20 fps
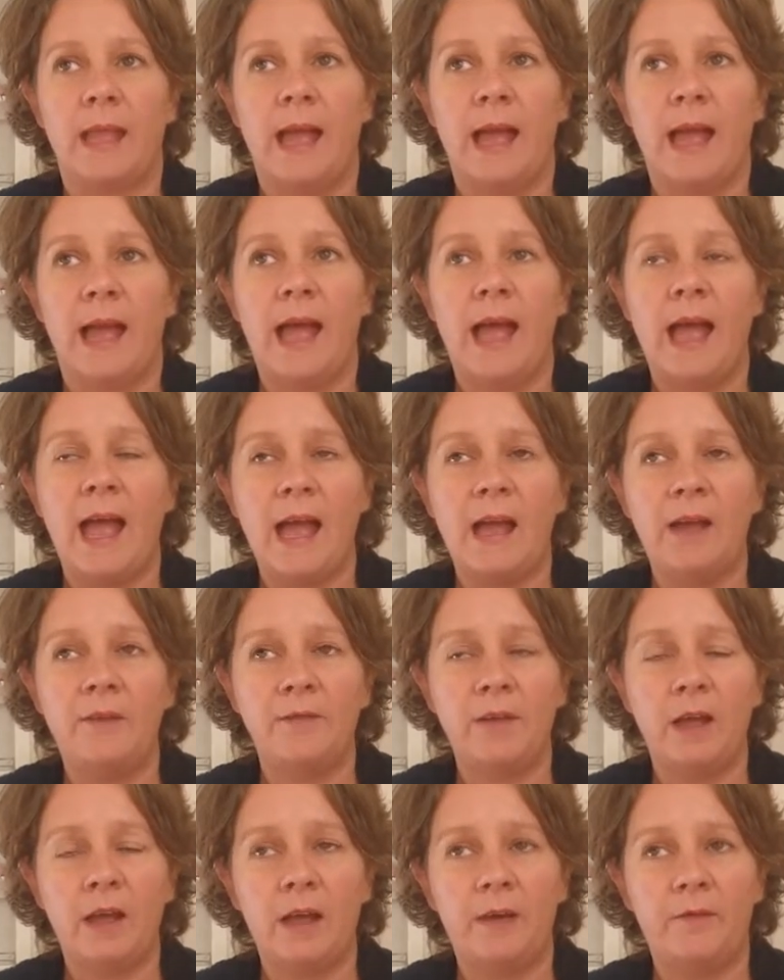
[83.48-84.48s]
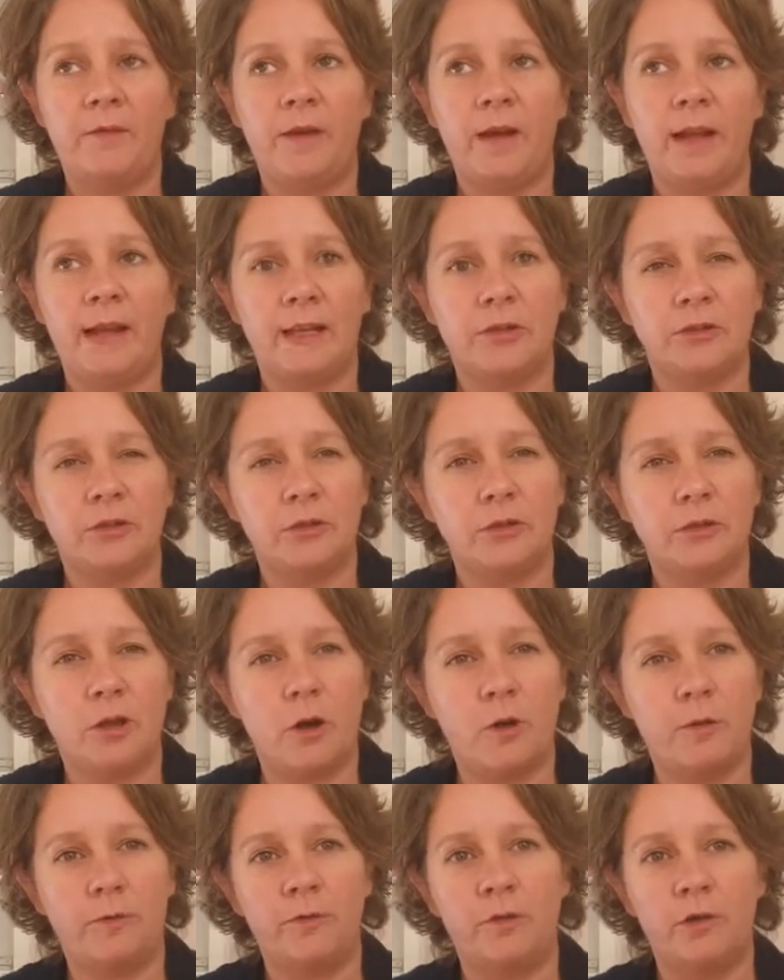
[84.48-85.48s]
have a financial
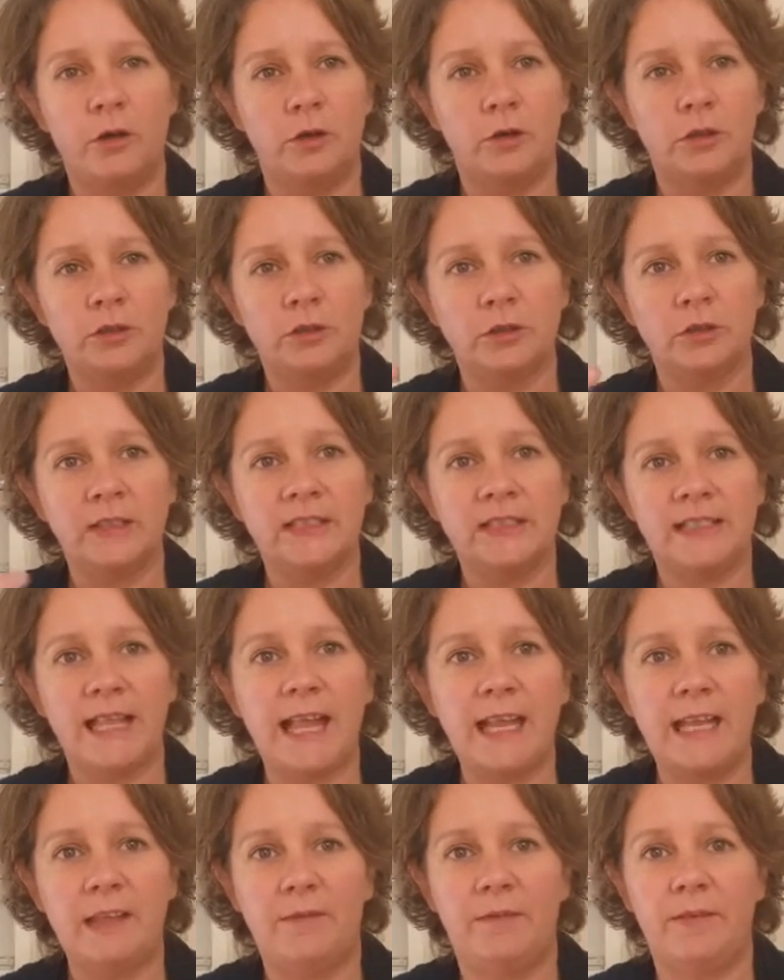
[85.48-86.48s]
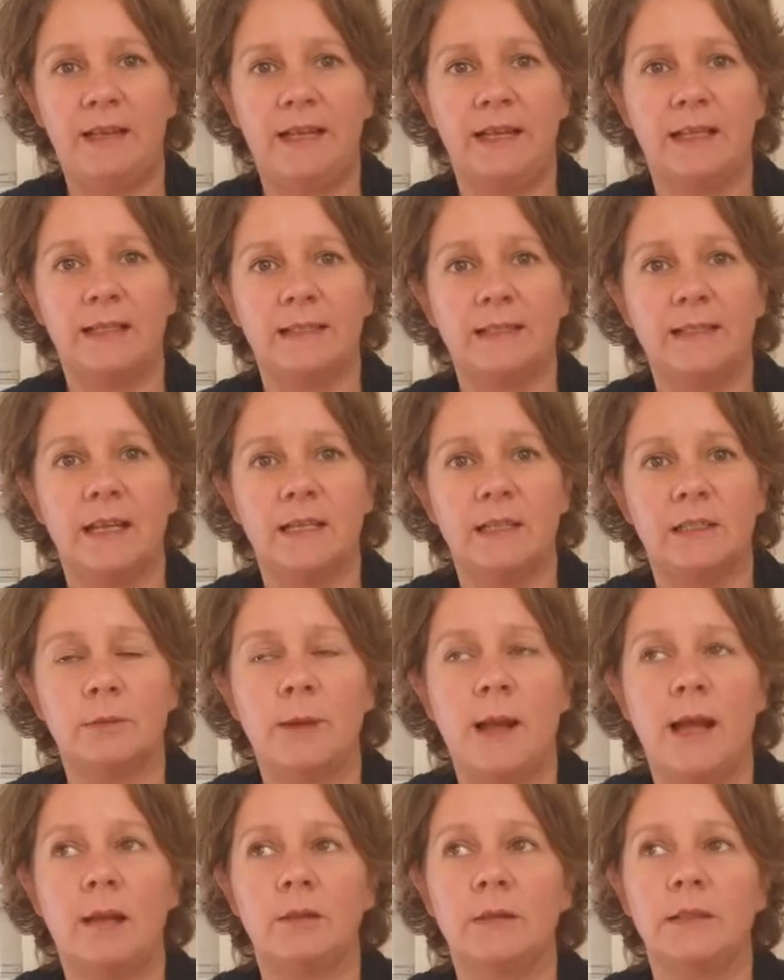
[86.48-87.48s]
goal for your savings
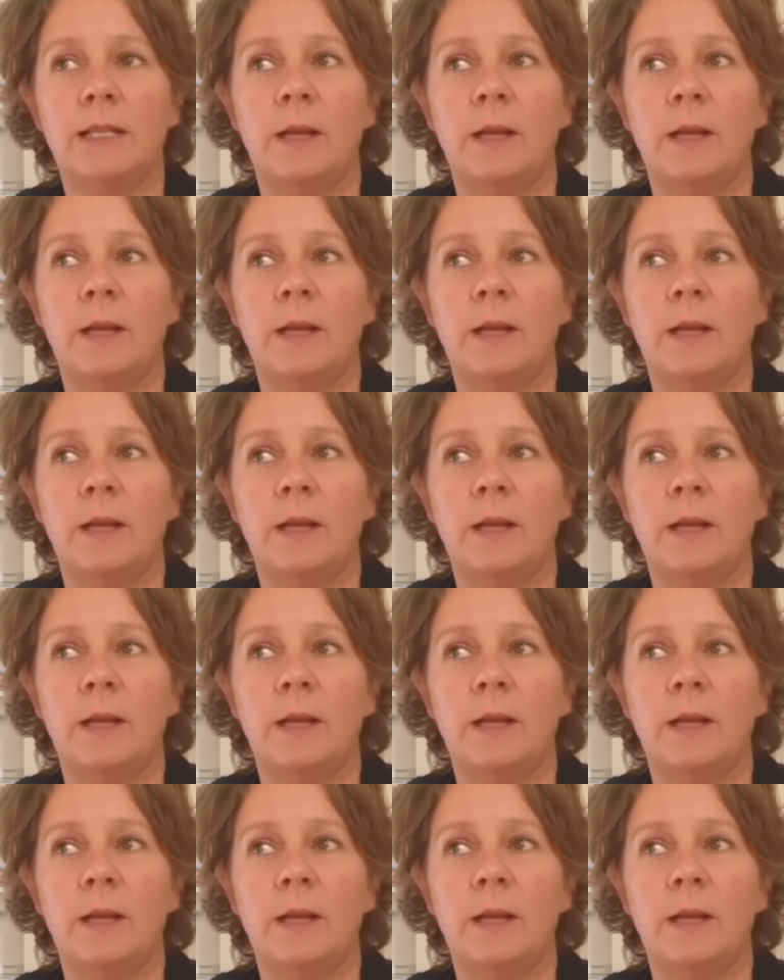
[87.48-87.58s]
as well.